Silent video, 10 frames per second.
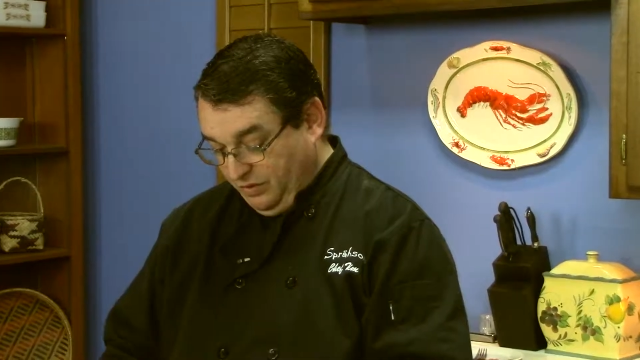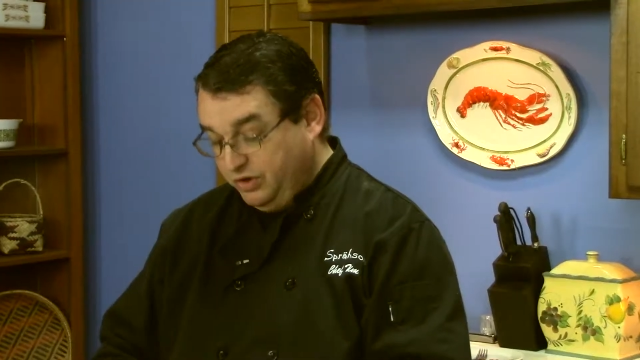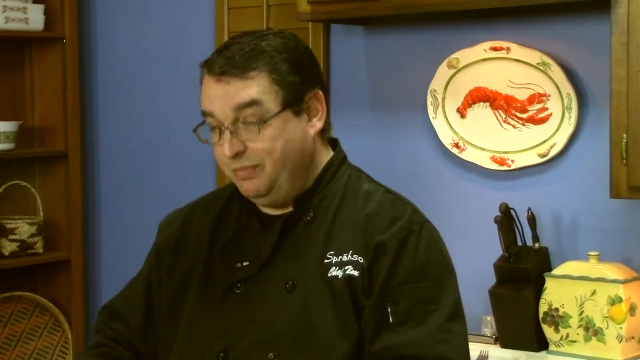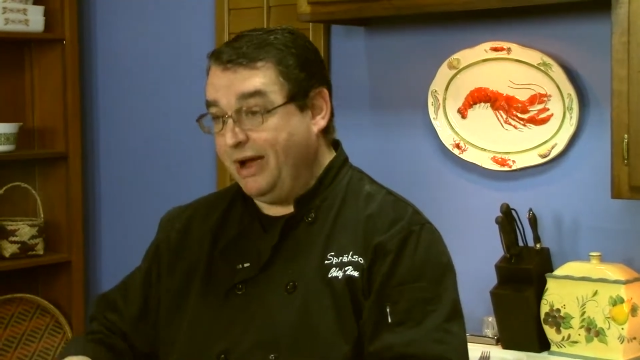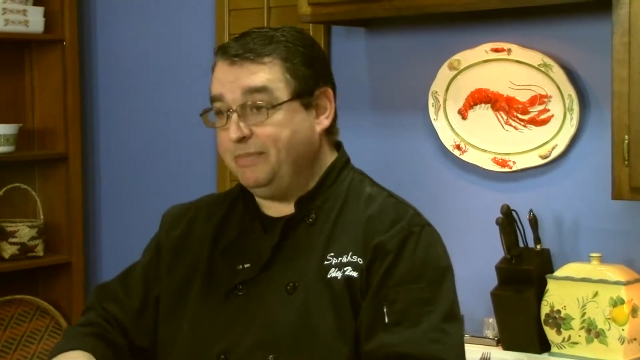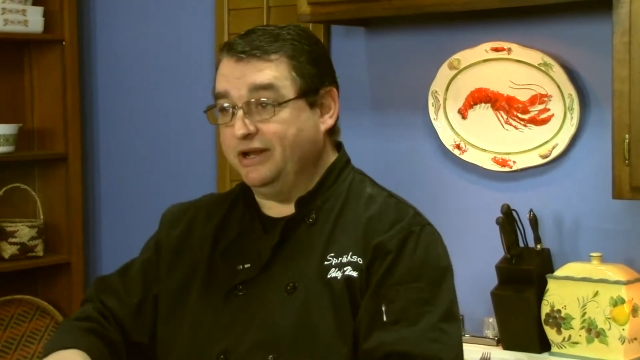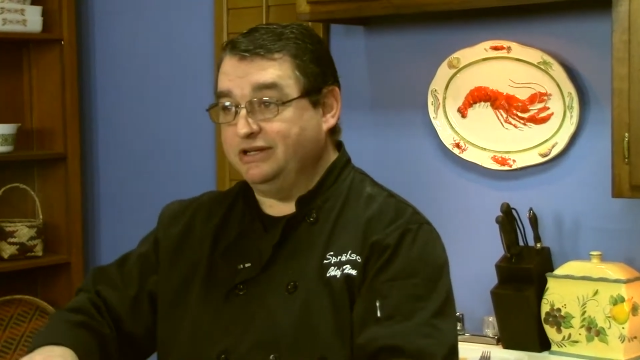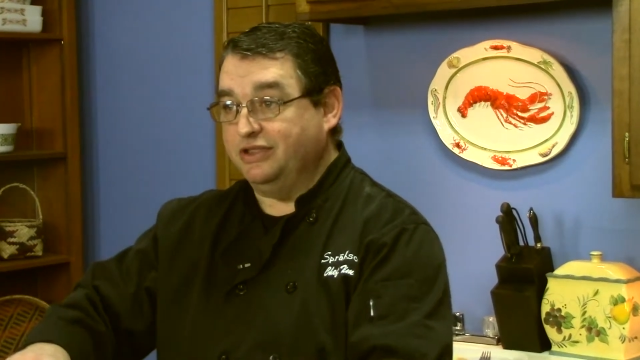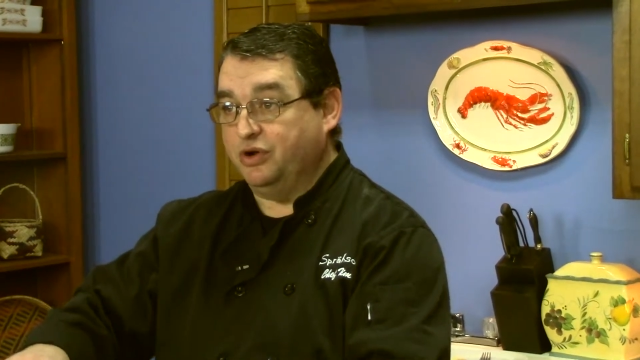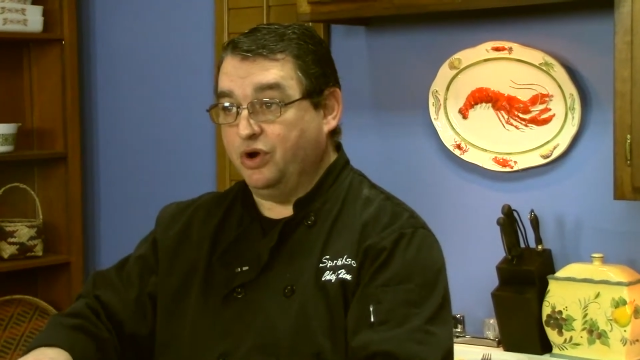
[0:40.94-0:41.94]
When you buy
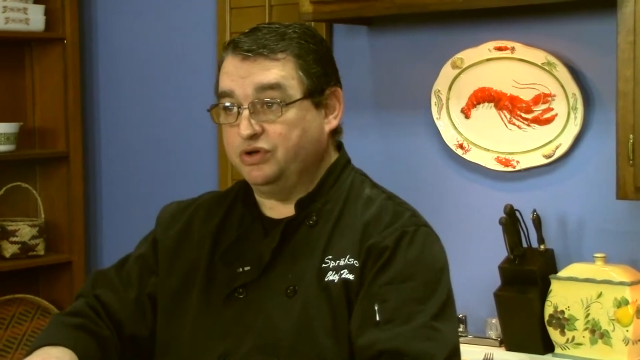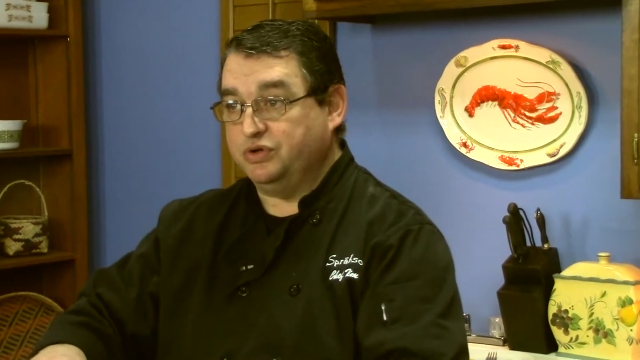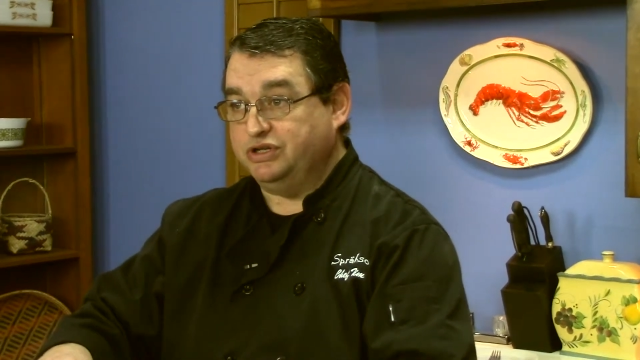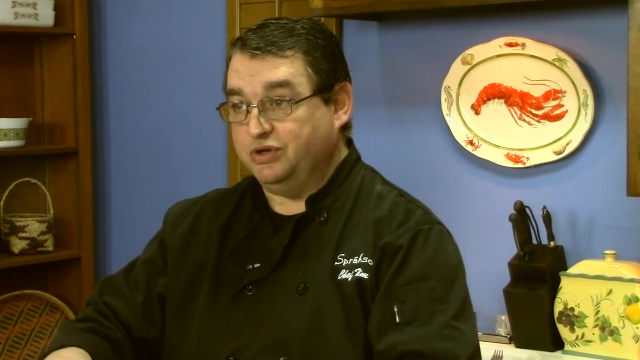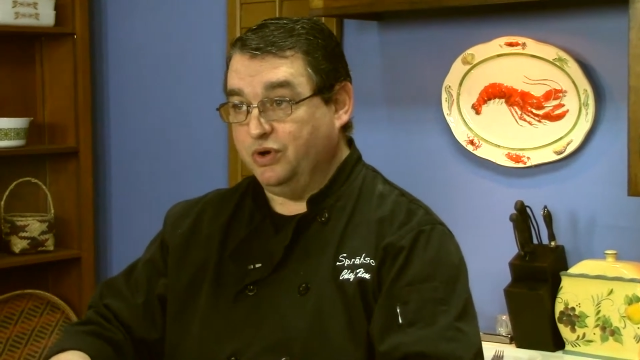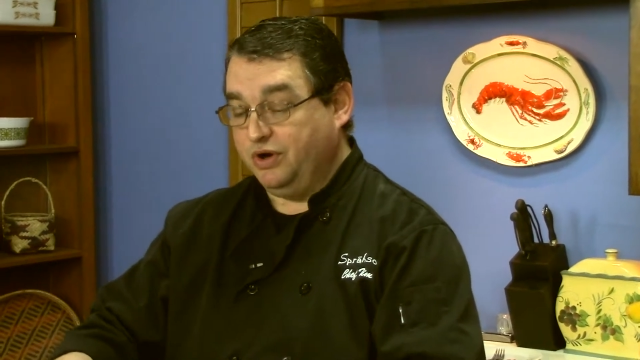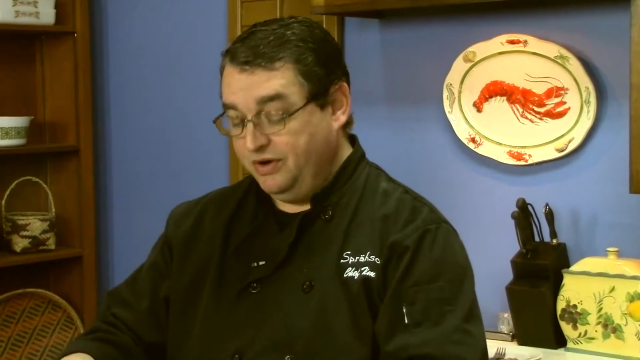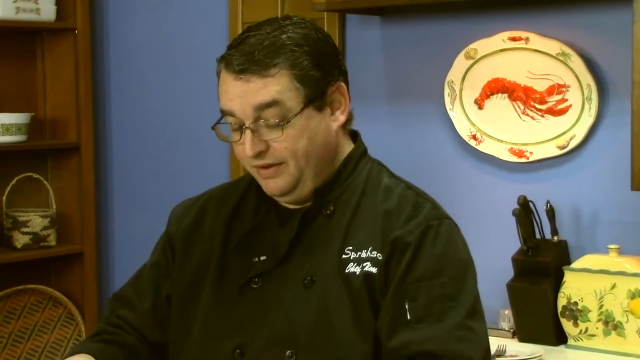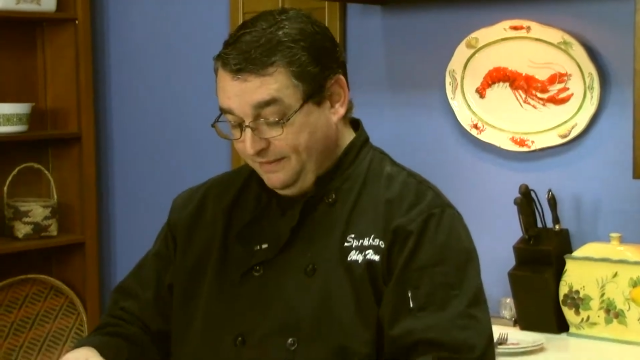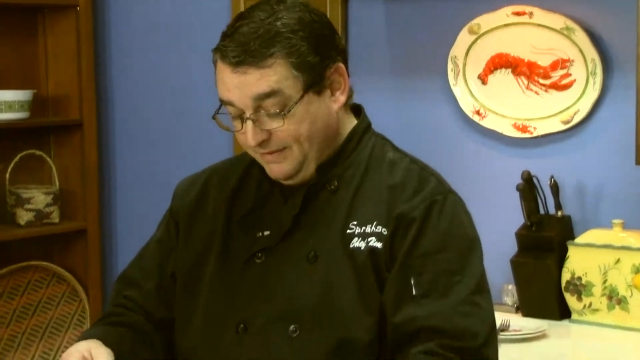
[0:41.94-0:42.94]
polenta in the grocery store,
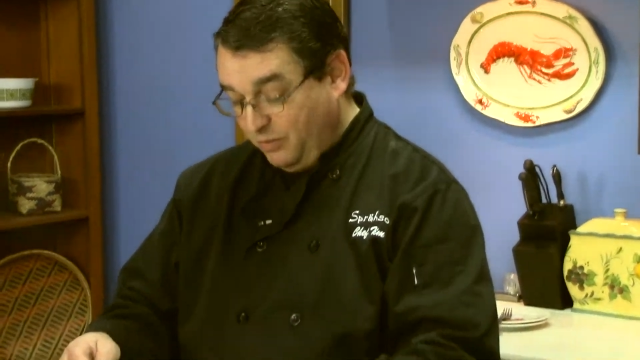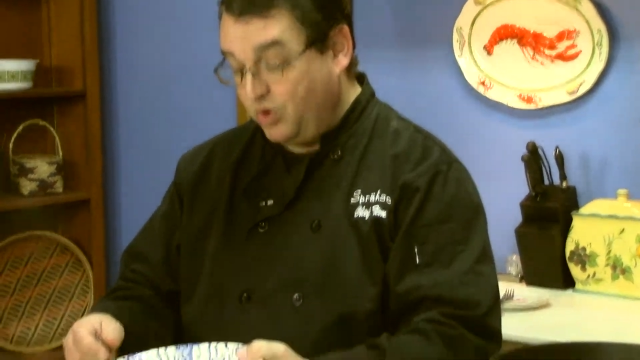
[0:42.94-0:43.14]
it